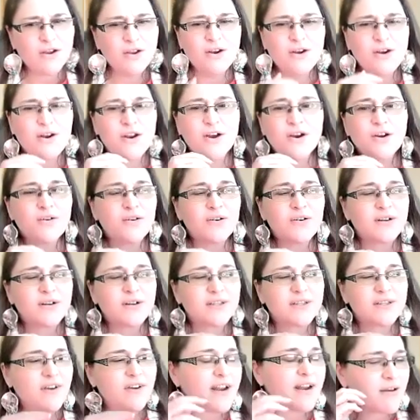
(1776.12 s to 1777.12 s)
No, it's
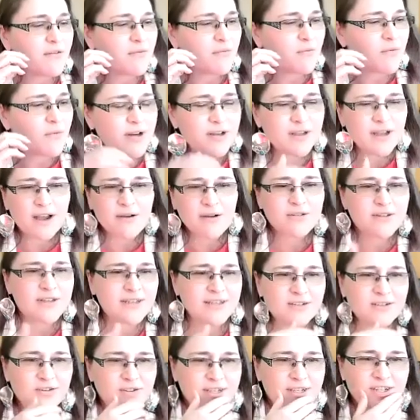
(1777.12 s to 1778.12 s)
fine. I was
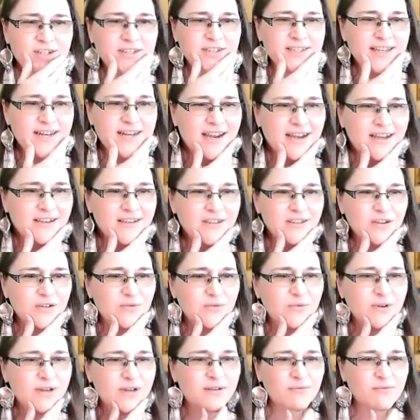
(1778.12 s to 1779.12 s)
just really just going to ask you,
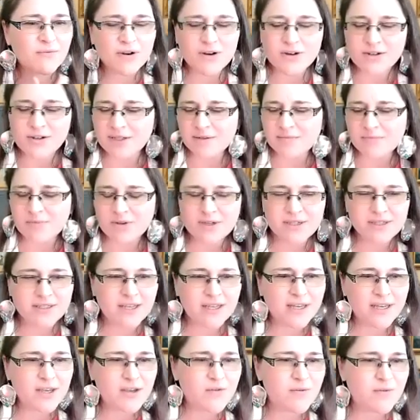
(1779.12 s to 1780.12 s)
what are some books
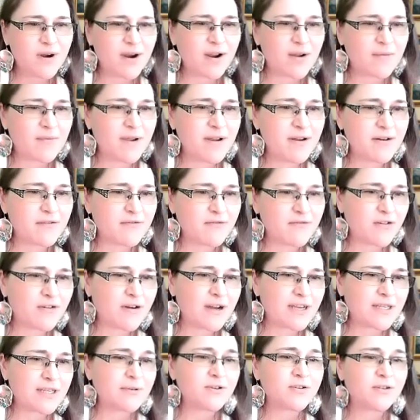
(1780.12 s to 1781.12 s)
that you recommend
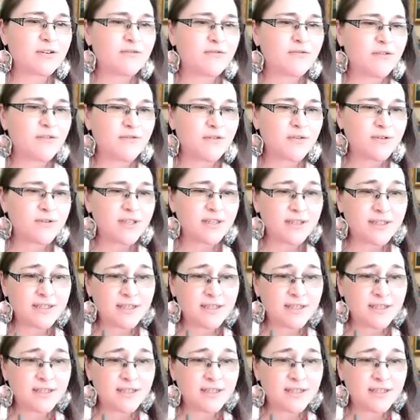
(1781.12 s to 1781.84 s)
especially for folks in this